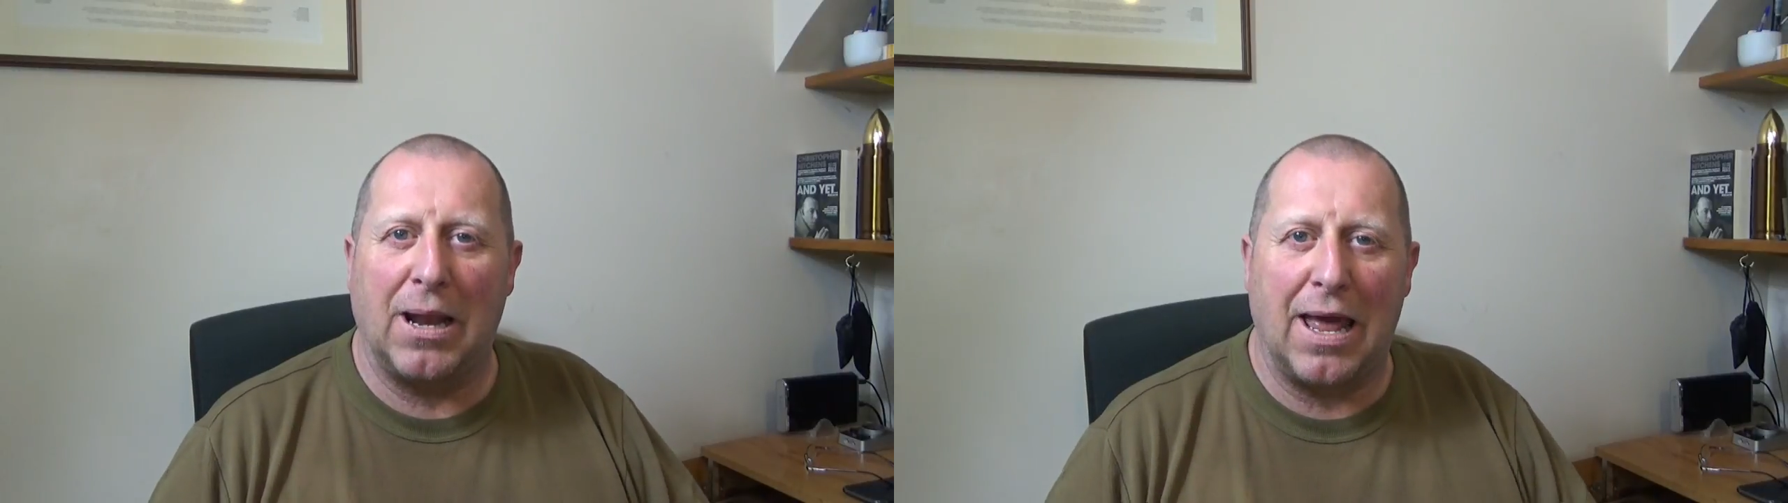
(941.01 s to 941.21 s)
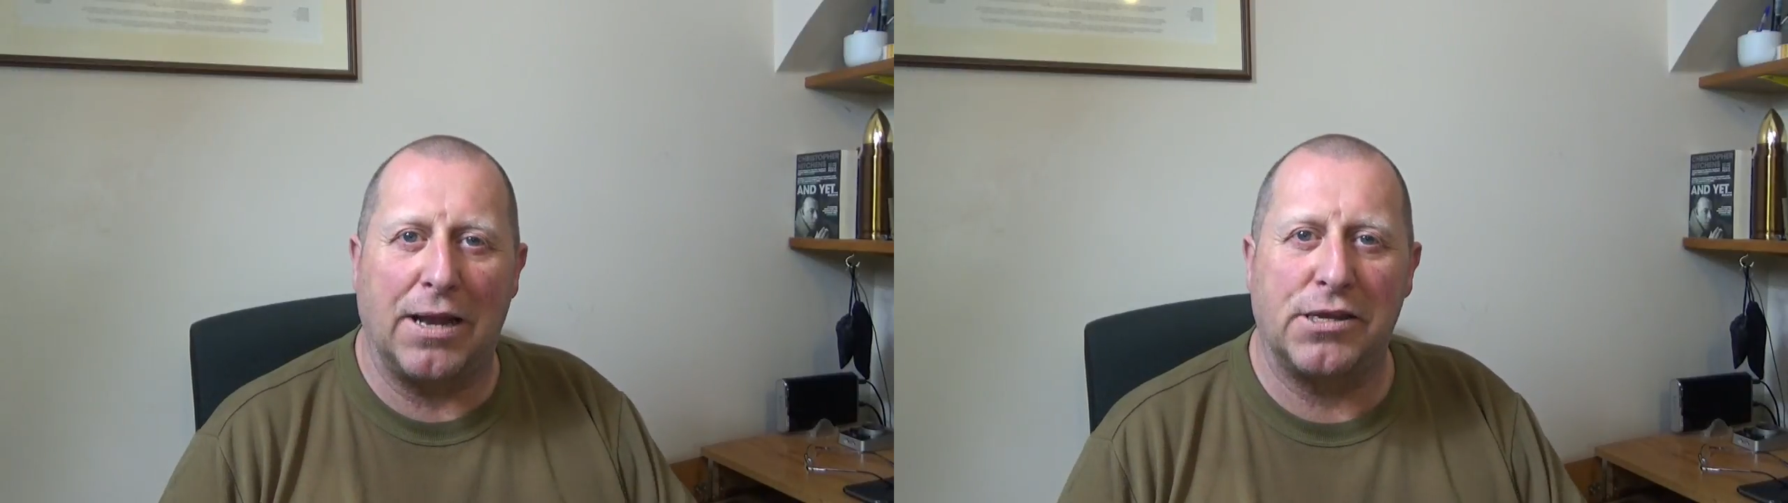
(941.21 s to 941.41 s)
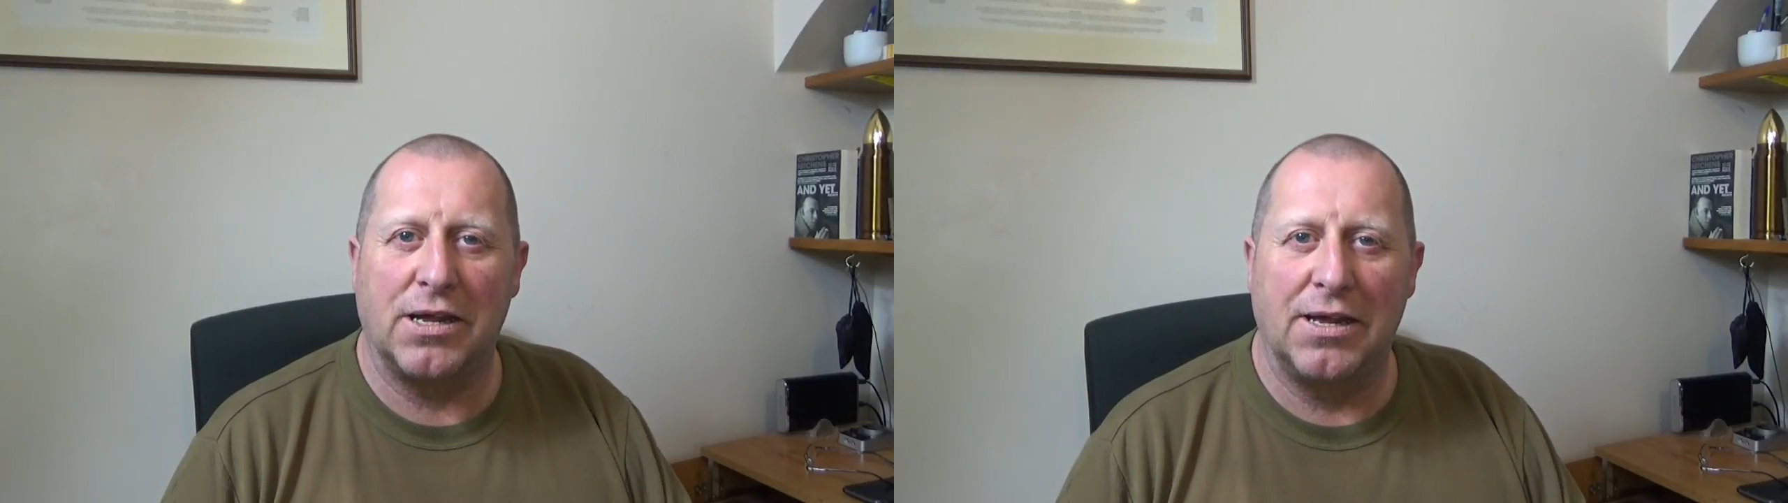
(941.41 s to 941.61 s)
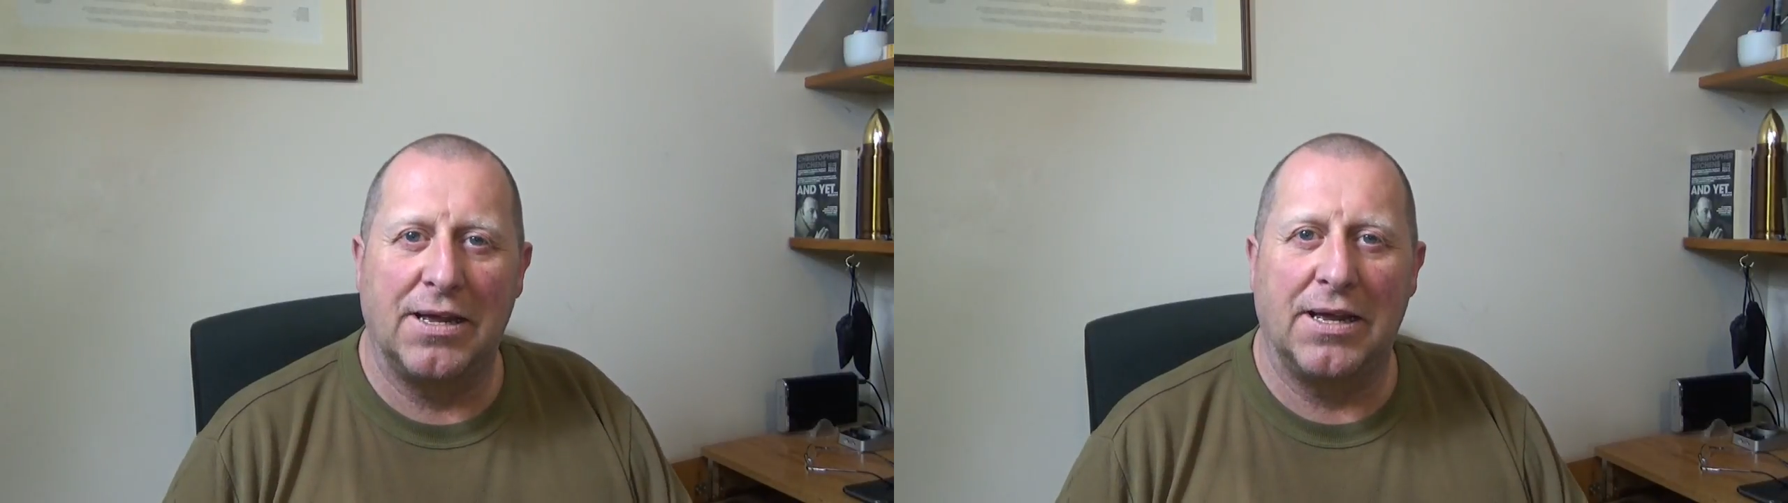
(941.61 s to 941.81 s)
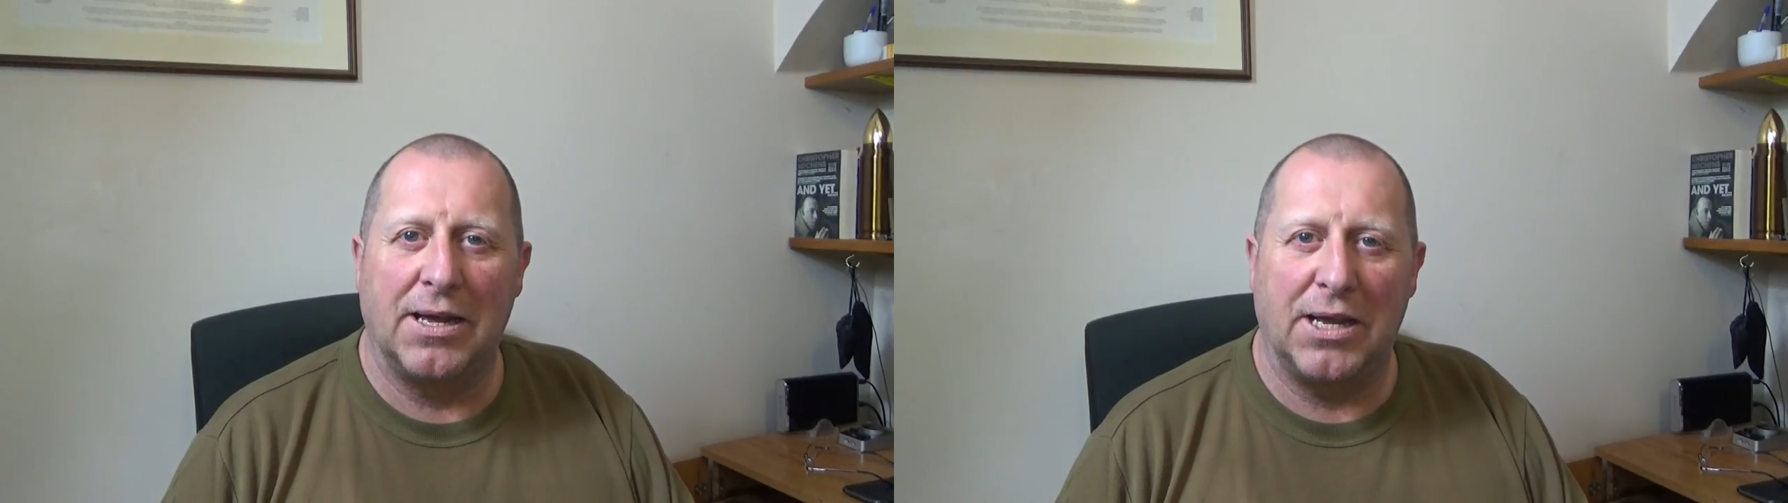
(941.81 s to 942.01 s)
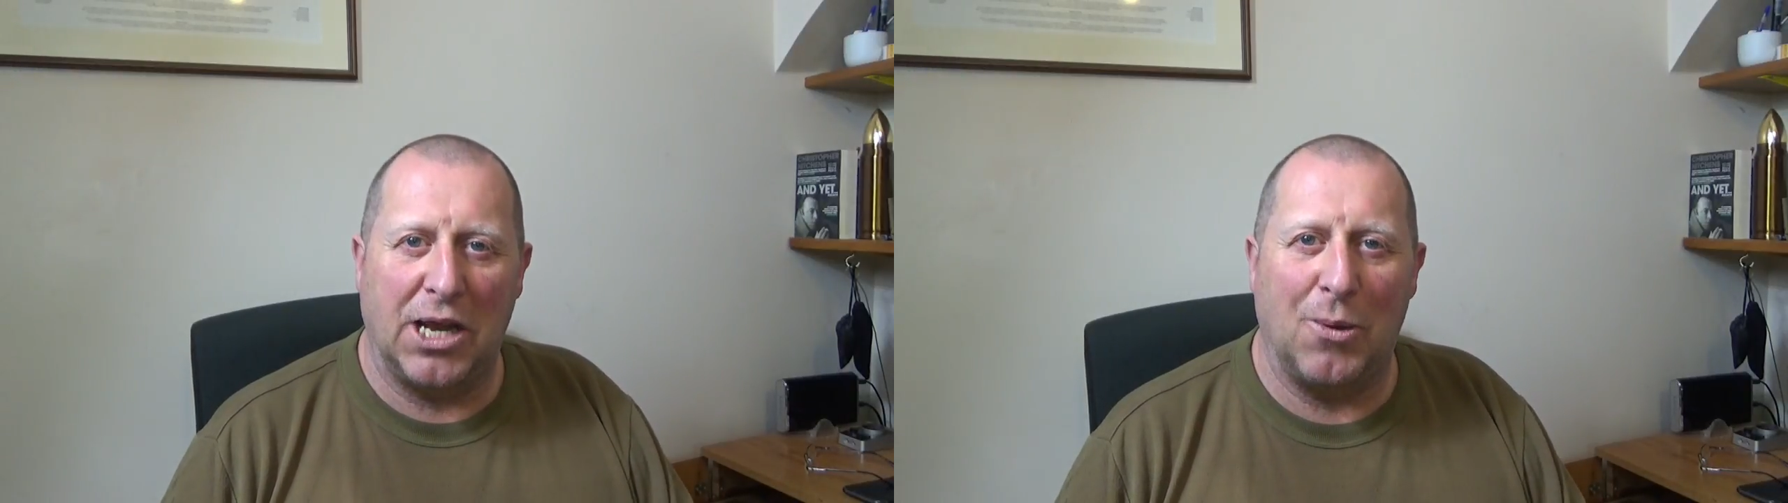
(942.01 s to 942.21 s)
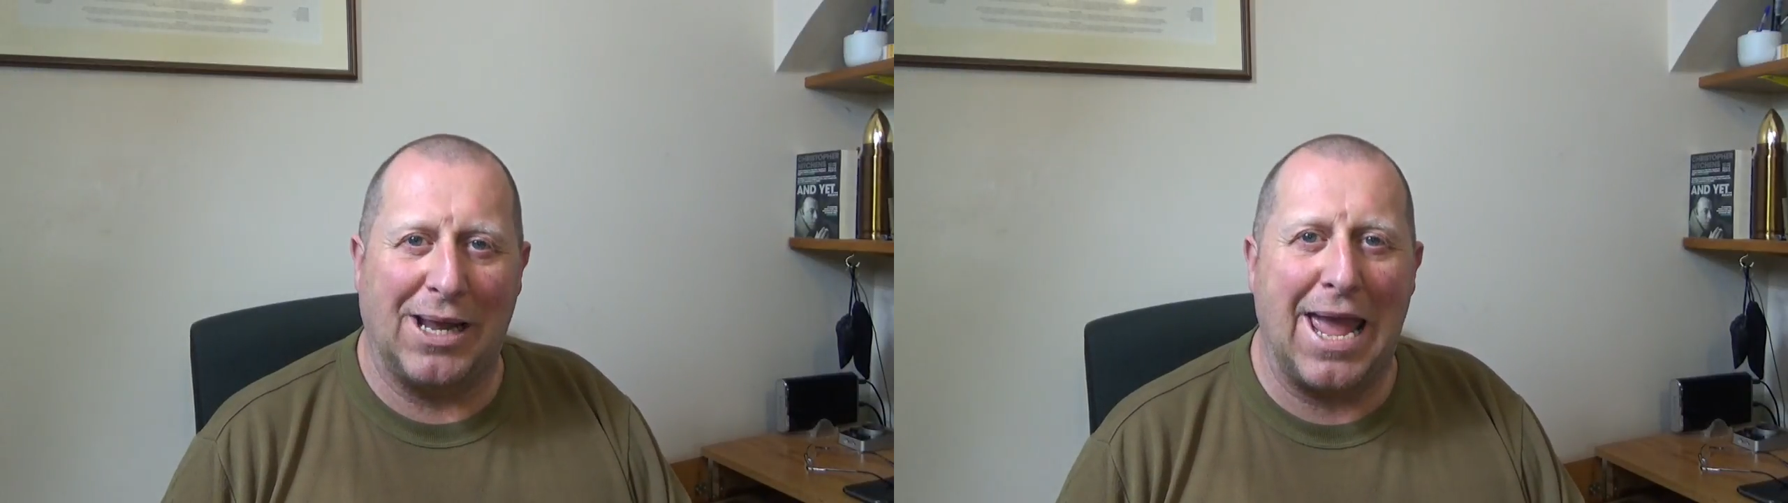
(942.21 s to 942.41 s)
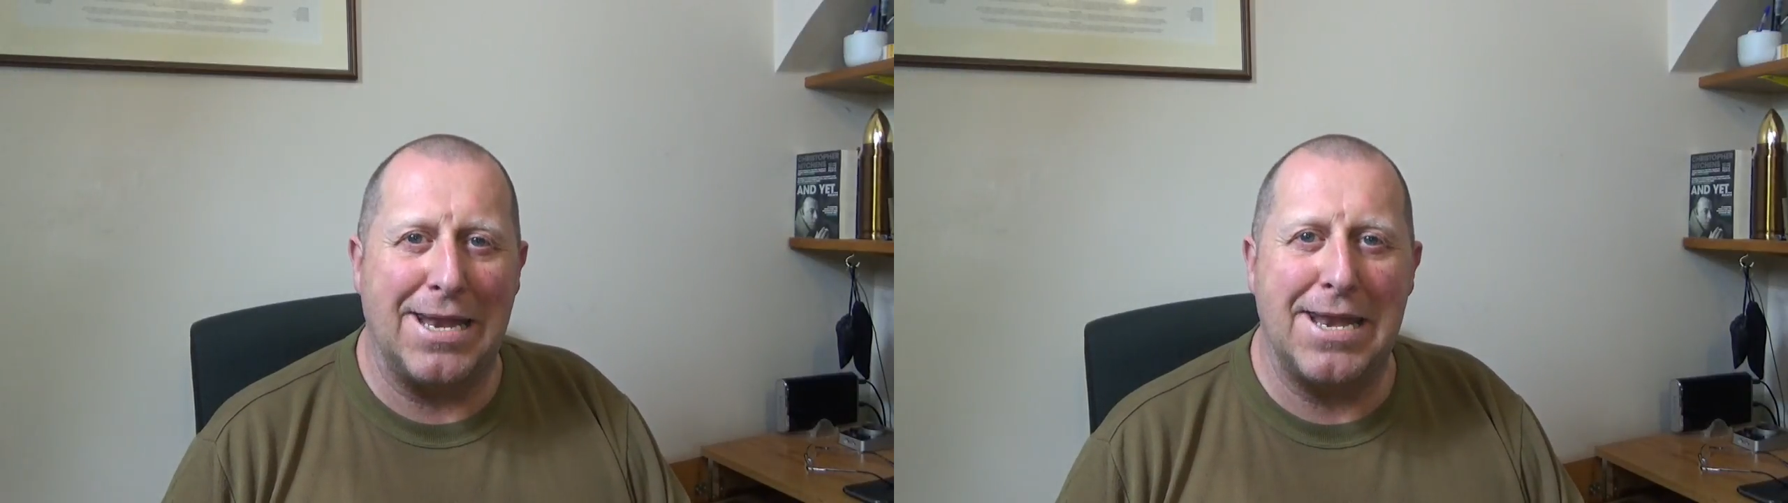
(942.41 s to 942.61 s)
lads, you know, we're
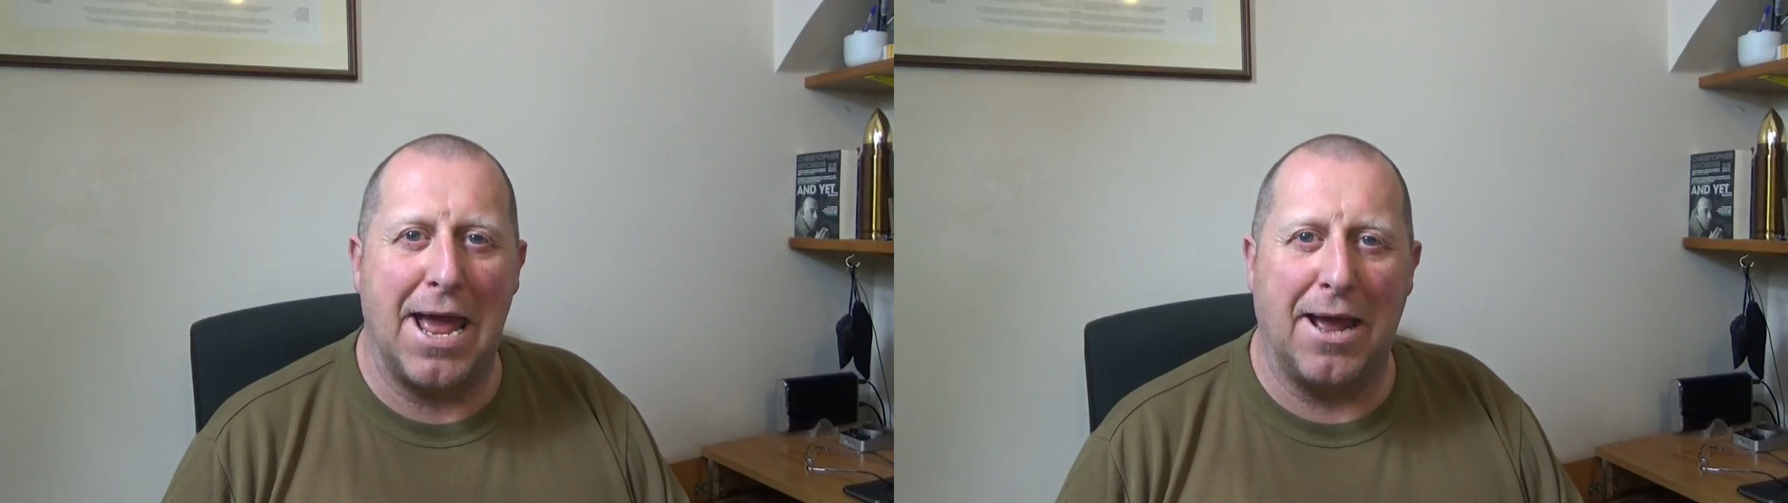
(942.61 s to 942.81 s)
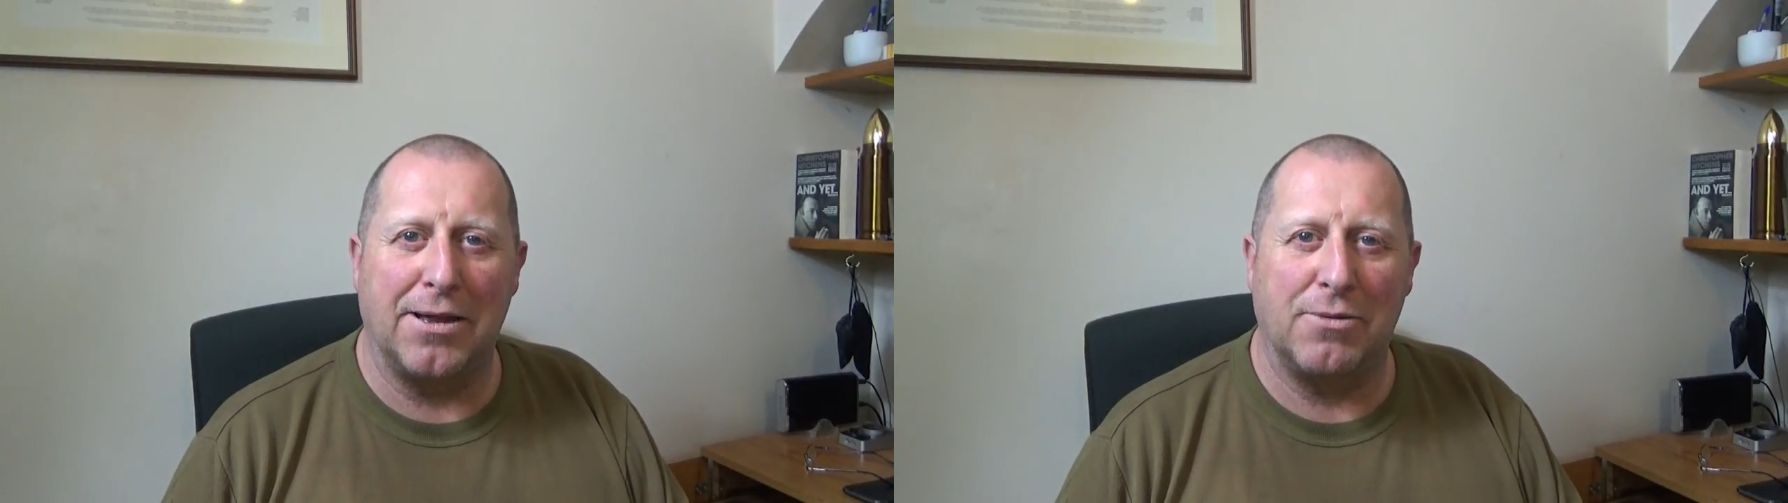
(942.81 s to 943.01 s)
getting there.